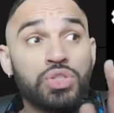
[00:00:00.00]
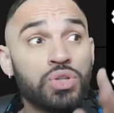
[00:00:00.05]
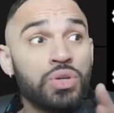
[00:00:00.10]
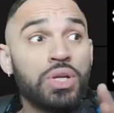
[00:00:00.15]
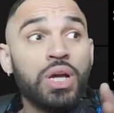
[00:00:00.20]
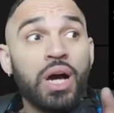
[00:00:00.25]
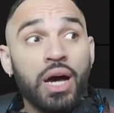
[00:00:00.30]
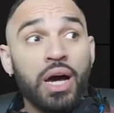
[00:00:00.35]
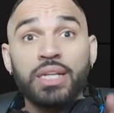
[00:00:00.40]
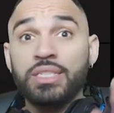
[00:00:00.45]

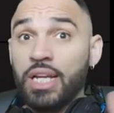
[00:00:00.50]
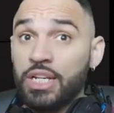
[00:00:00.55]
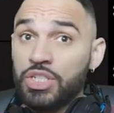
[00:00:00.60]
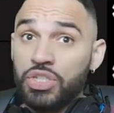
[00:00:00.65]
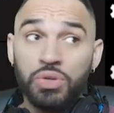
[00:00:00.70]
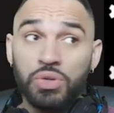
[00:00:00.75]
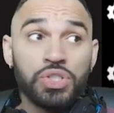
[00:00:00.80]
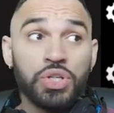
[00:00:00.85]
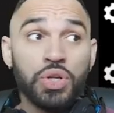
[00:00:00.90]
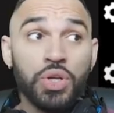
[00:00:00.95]
ZHU, as I
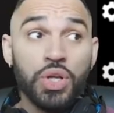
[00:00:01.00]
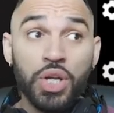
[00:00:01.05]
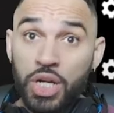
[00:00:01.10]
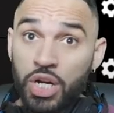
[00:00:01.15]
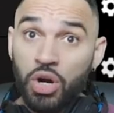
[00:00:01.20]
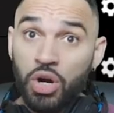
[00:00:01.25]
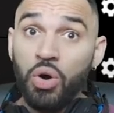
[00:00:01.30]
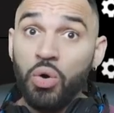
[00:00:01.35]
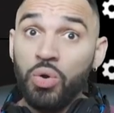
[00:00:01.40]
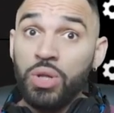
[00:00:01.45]
showed you,
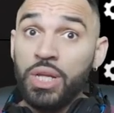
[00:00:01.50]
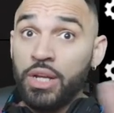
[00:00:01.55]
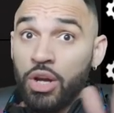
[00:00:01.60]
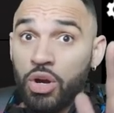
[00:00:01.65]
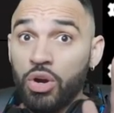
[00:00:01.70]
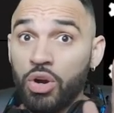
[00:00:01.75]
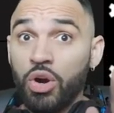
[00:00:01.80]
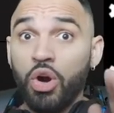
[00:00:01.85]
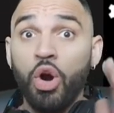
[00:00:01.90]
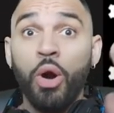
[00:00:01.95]
Nicole and
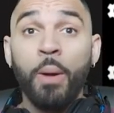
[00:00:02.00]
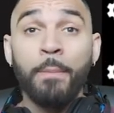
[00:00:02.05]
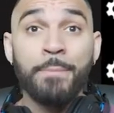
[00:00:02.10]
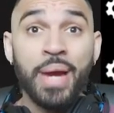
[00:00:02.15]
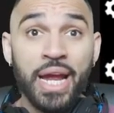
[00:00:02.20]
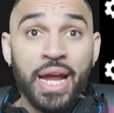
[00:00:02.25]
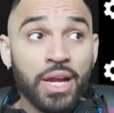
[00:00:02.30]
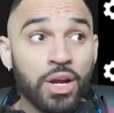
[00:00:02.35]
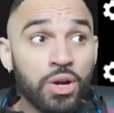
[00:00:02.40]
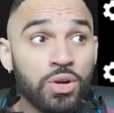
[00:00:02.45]
her are
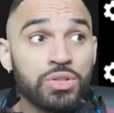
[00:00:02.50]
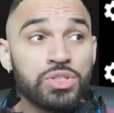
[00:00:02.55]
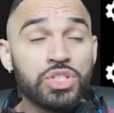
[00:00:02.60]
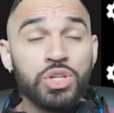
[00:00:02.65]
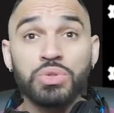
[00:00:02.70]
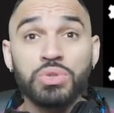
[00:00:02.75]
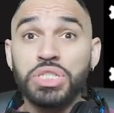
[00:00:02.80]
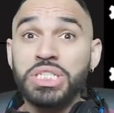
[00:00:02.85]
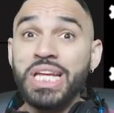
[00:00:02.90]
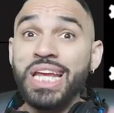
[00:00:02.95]
bangers,
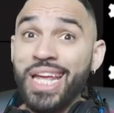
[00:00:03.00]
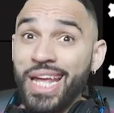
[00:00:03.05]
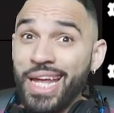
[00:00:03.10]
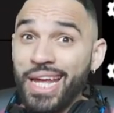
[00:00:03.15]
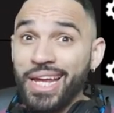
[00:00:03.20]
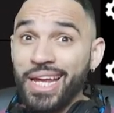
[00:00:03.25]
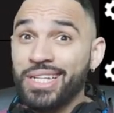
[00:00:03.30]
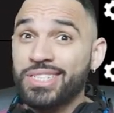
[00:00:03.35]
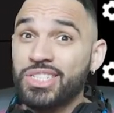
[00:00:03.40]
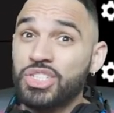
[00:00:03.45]
so she
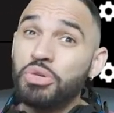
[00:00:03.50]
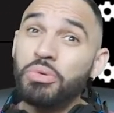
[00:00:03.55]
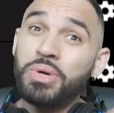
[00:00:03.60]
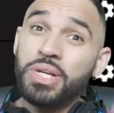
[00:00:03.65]
is